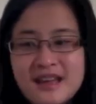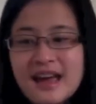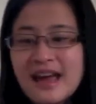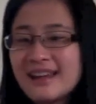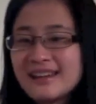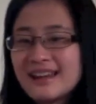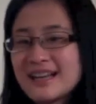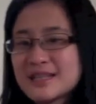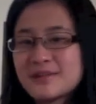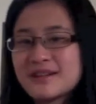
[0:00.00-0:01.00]
And
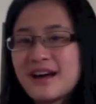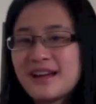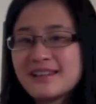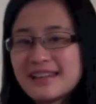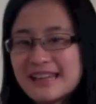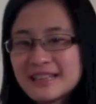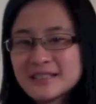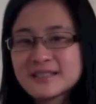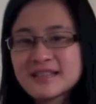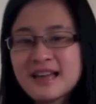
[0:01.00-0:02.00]
last but not
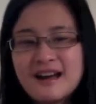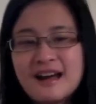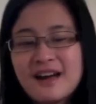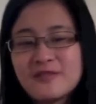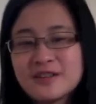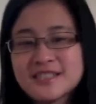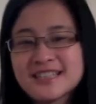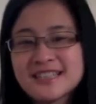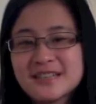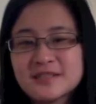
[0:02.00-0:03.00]
least, I've
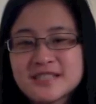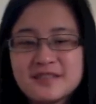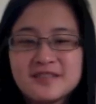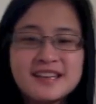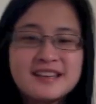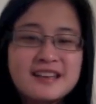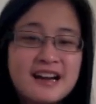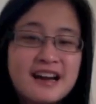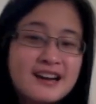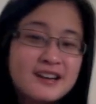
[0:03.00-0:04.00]
recently received
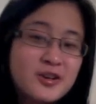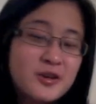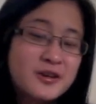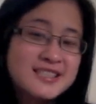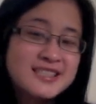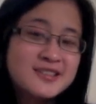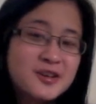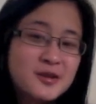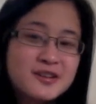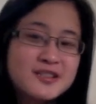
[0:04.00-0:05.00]
a courtesy
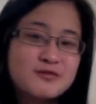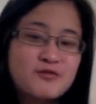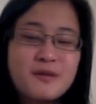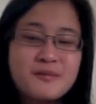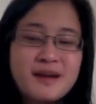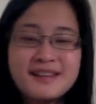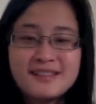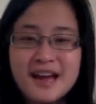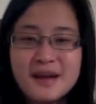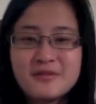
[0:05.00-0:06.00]
notice from my
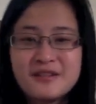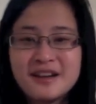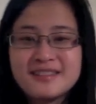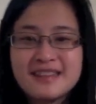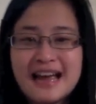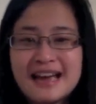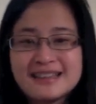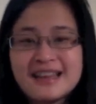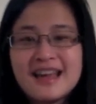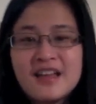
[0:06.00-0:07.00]
library that
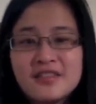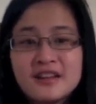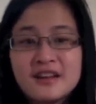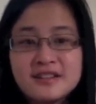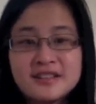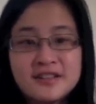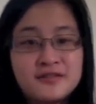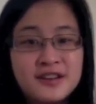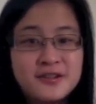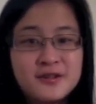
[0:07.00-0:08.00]
The
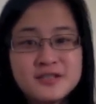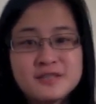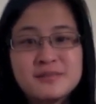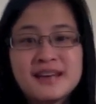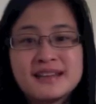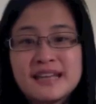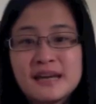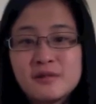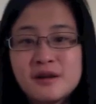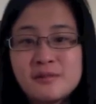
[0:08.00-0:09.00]
Diviners by
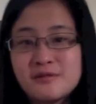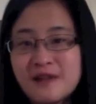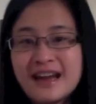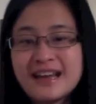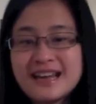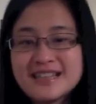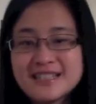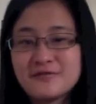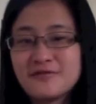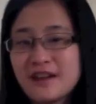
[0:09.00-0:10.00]
Libba Bray is
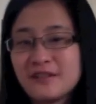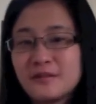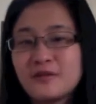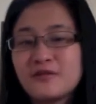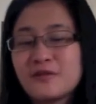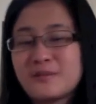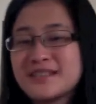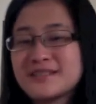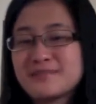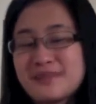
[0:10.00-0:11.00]
available for me
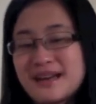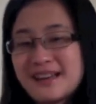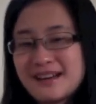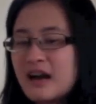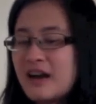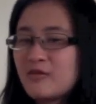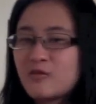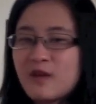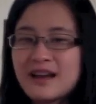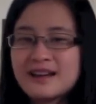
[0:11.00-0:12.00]
to pick up. I've
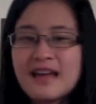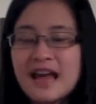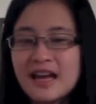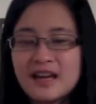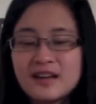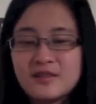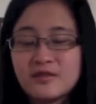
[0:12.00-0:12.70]
read and